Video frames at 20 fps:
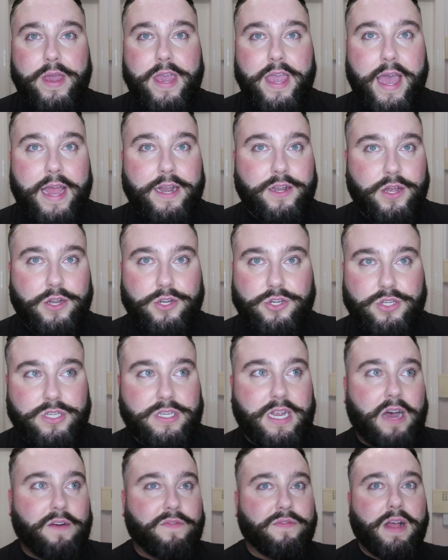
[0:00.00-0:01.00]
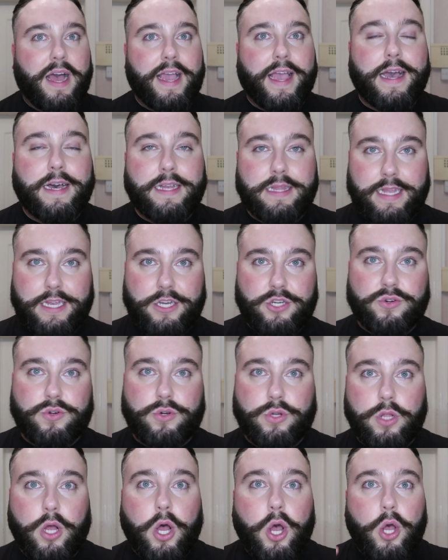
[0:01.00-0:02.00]
weekend and just have like a
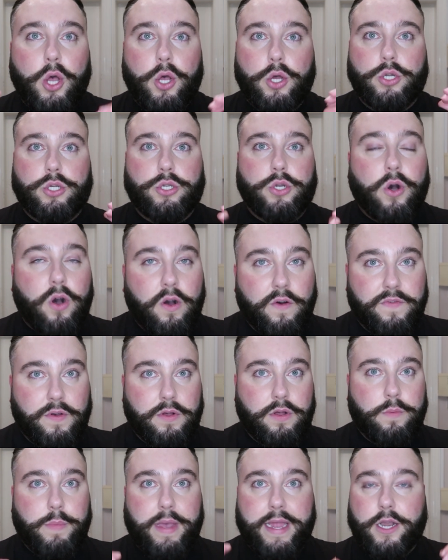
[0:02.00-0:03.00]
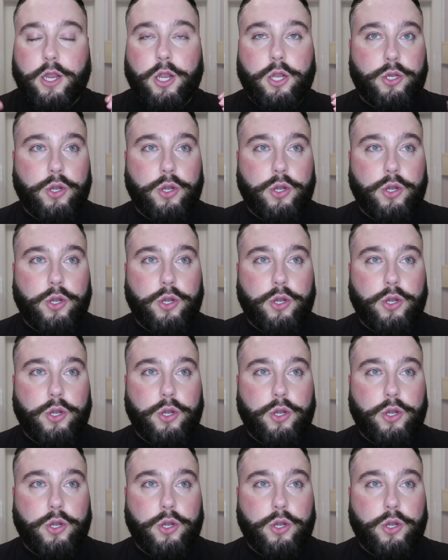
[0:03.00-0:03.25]
literal no filming,